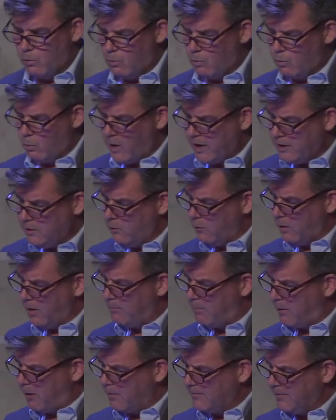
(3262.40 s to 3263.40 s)
when you are
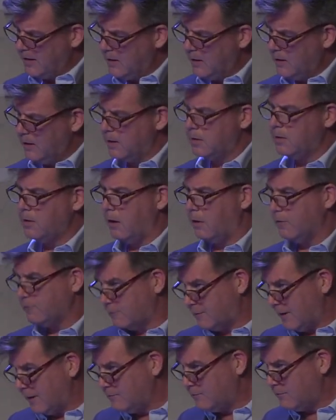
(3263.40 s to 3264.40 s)
bombing an
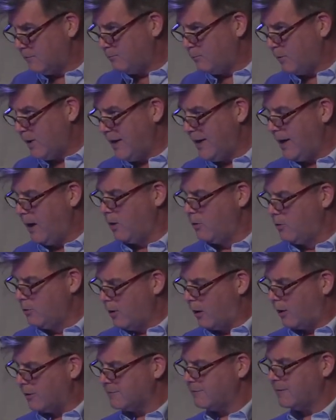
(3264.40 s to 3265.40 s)
ostensibly
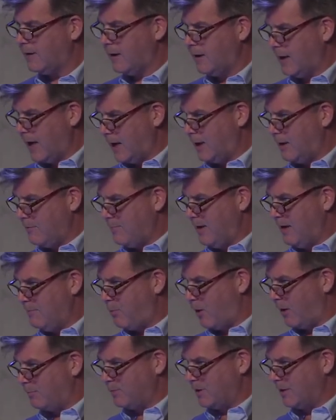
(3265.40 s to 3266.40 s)
not an enemy
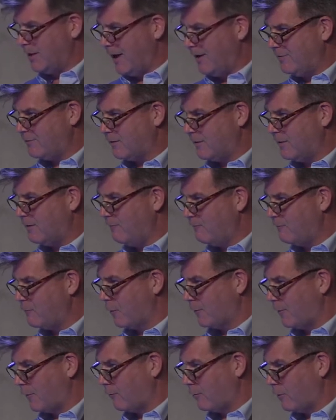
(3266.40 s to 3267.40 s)
population
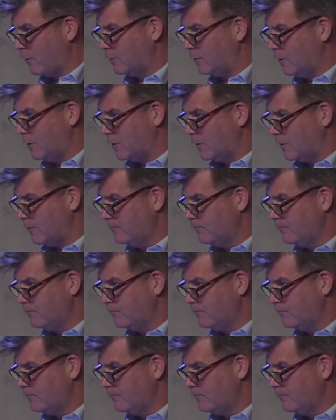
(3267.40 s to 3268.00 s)
for their own good.